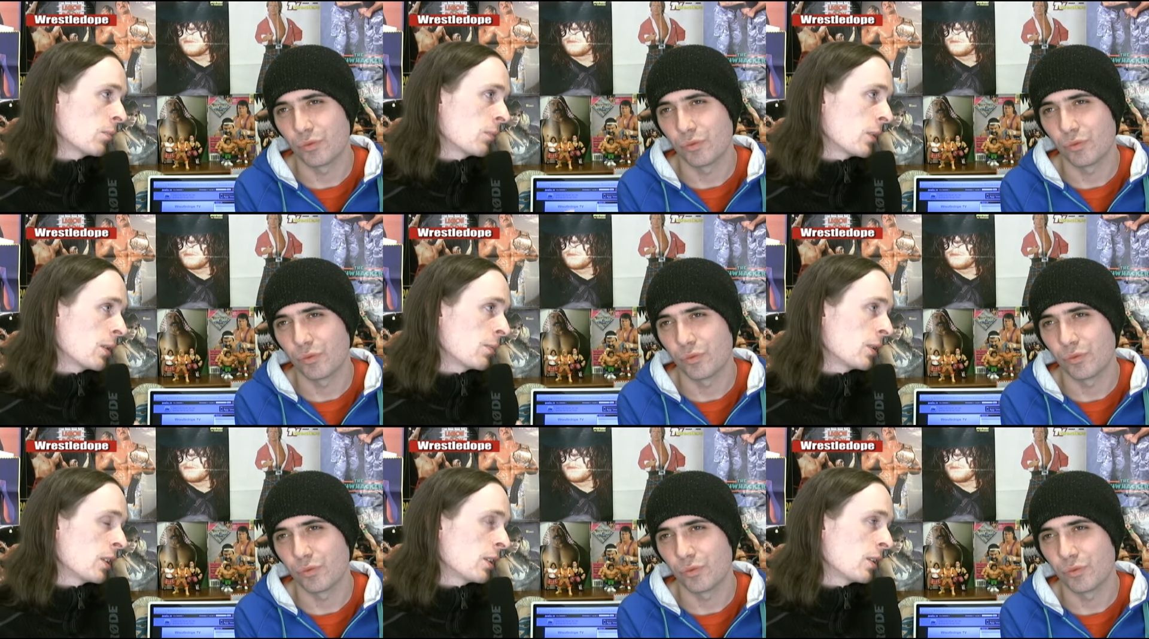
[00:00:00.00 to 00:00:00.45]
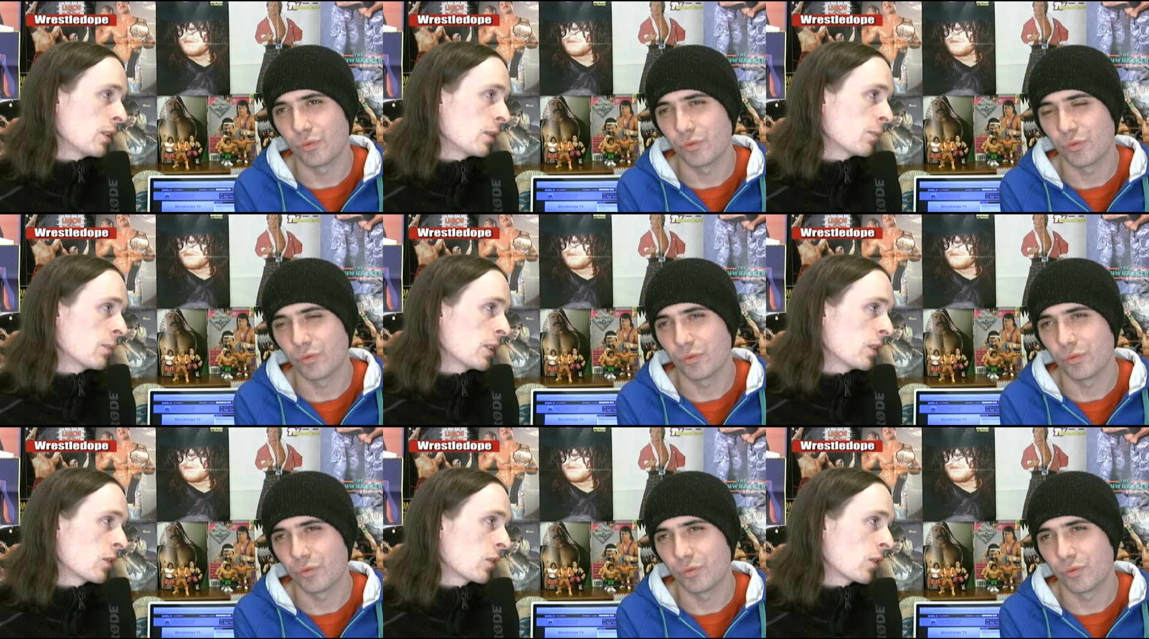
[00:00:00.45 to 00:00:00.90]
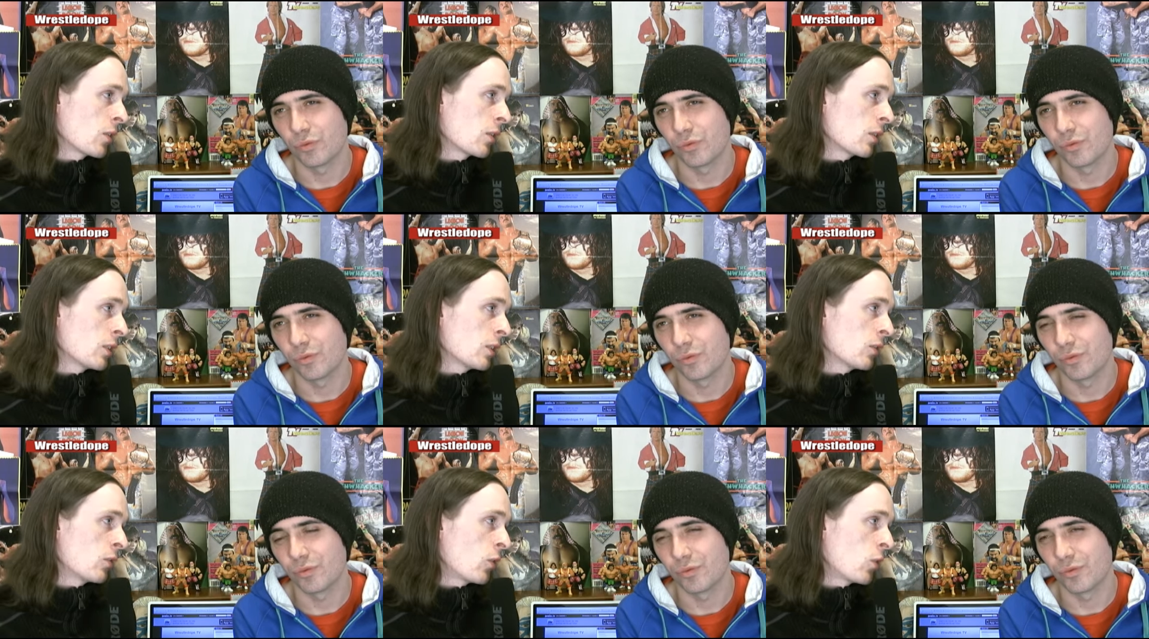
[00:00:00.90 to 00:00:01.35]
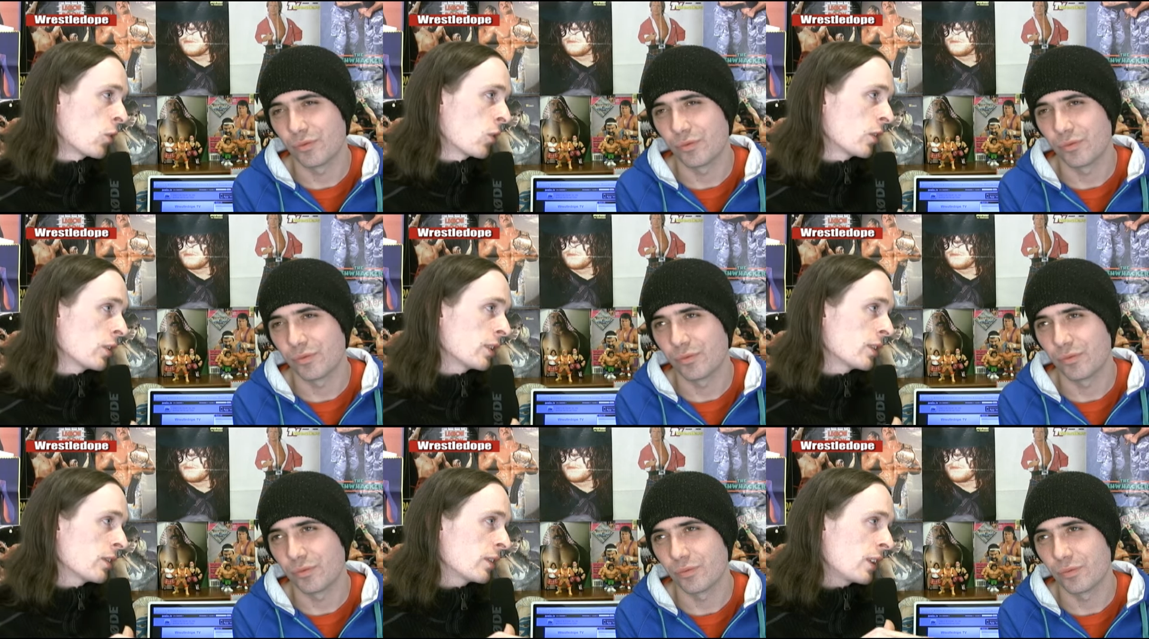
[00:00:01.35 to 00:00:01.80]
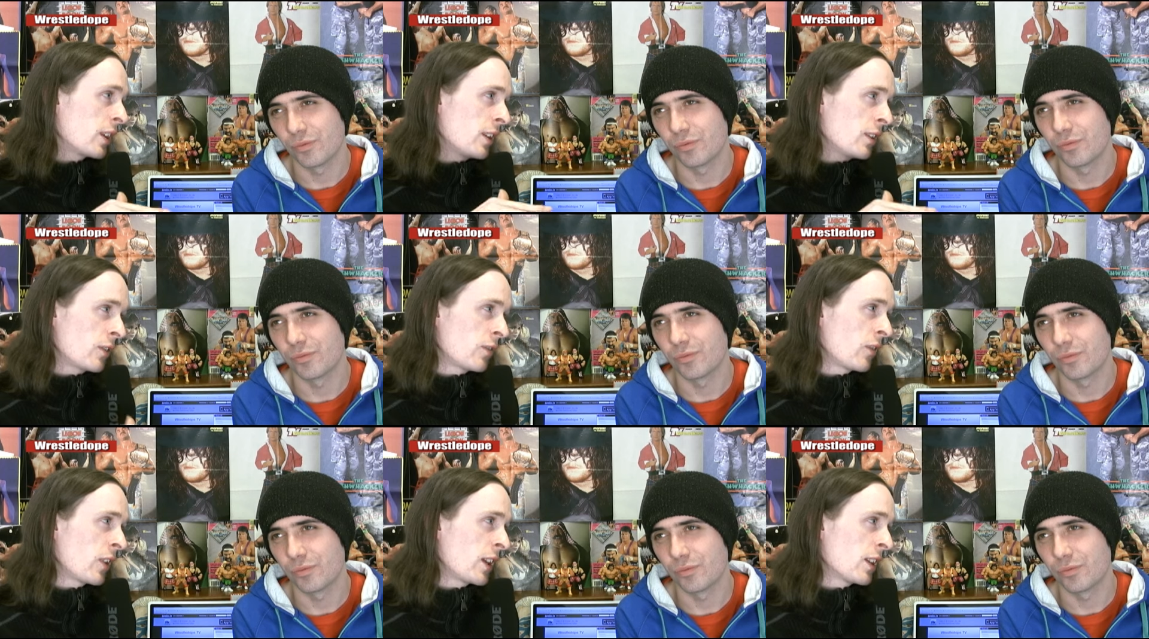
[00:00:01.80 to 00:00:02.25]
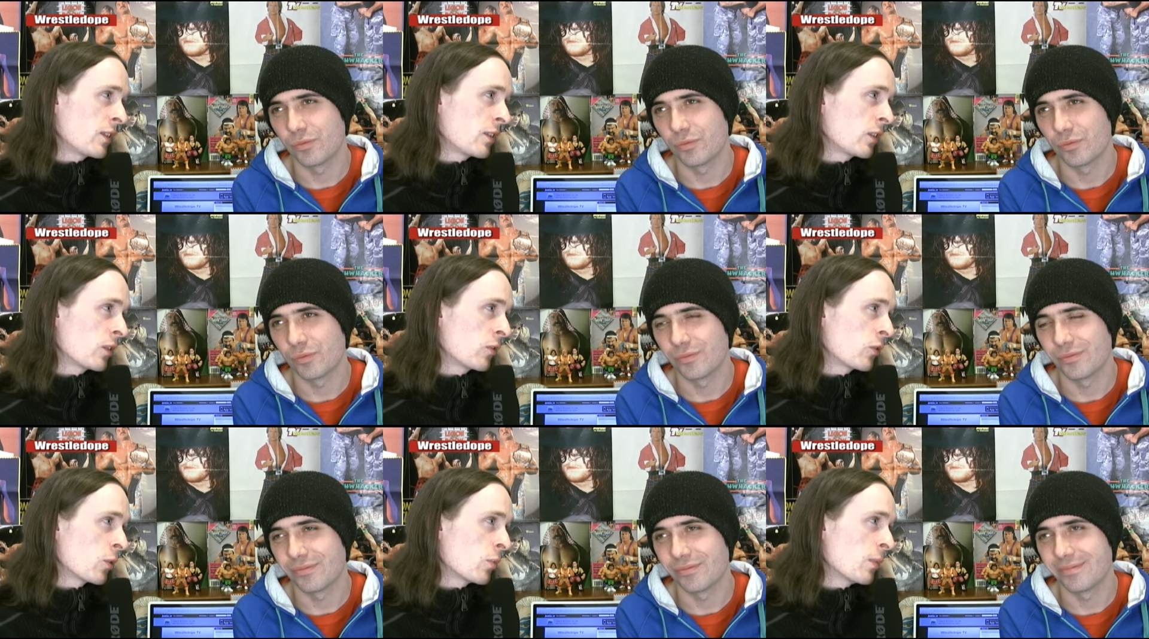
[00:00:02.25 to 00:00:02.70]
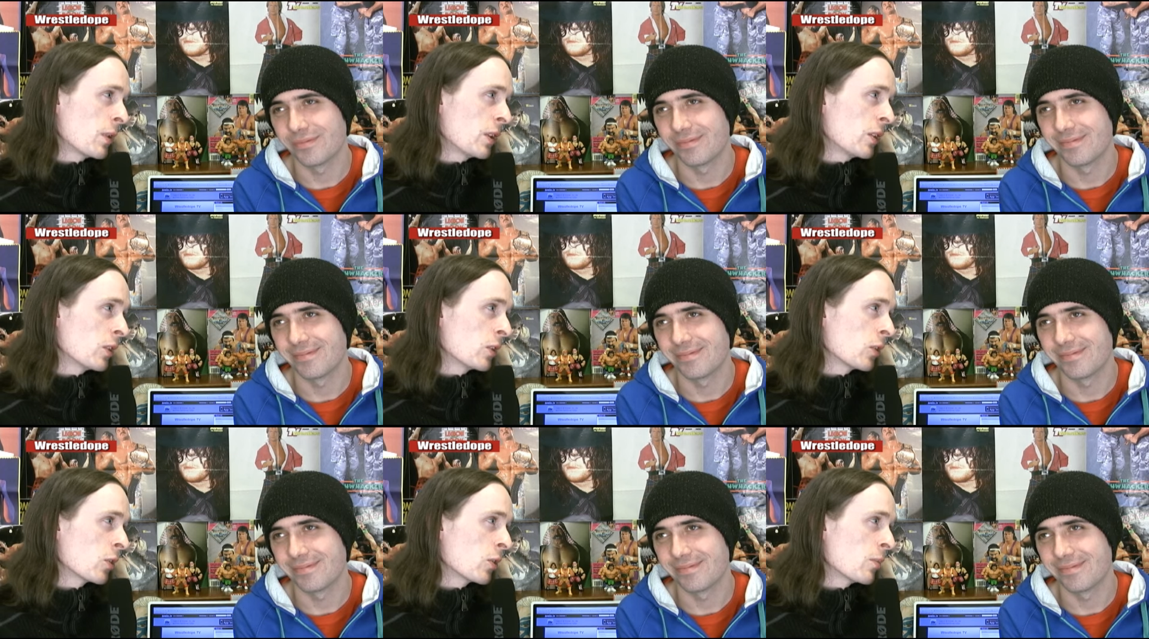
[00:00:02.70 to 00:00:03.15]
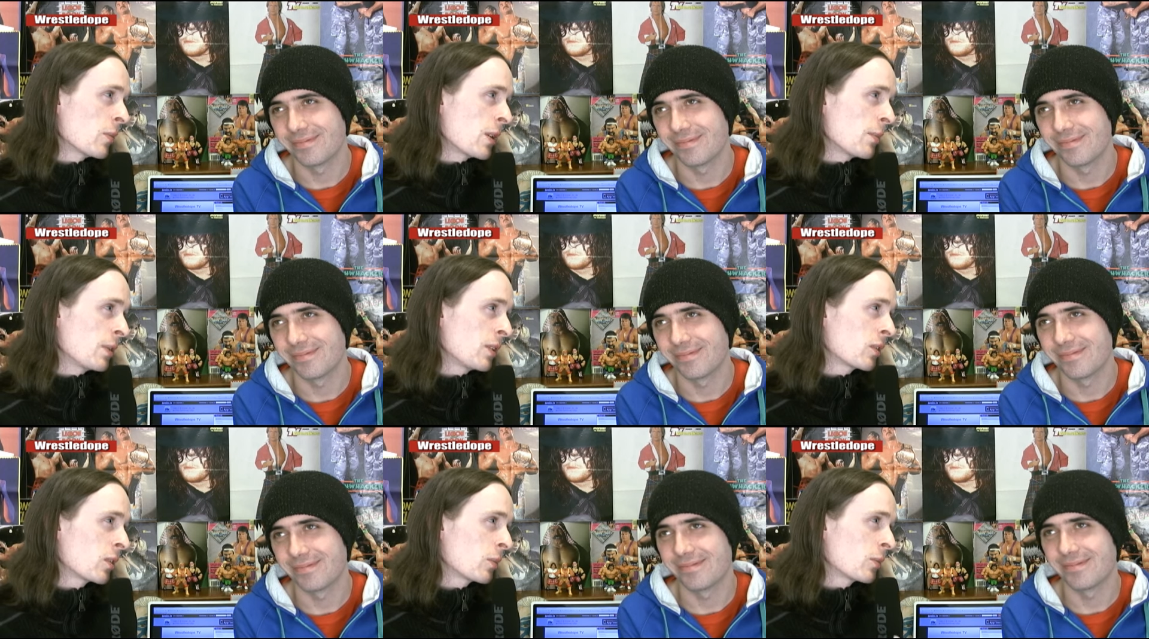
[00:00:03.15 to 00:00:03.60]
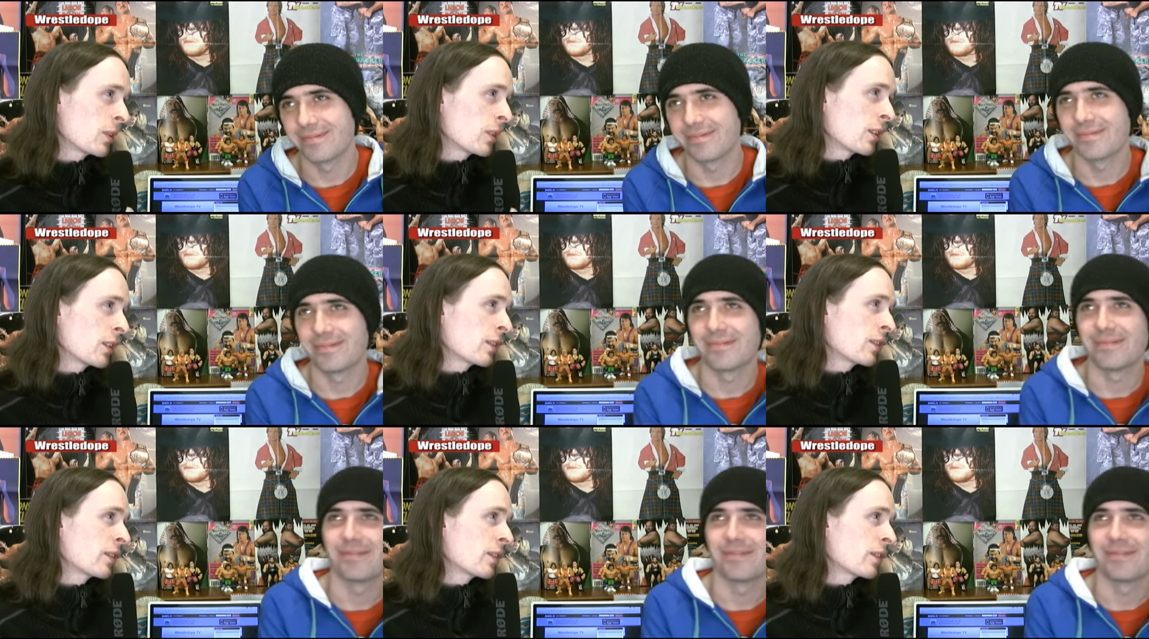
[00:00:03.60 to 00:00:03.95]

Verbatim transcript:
Speaker 1: maybe in his mid 30s, 40s. His face is familiar, maybe something like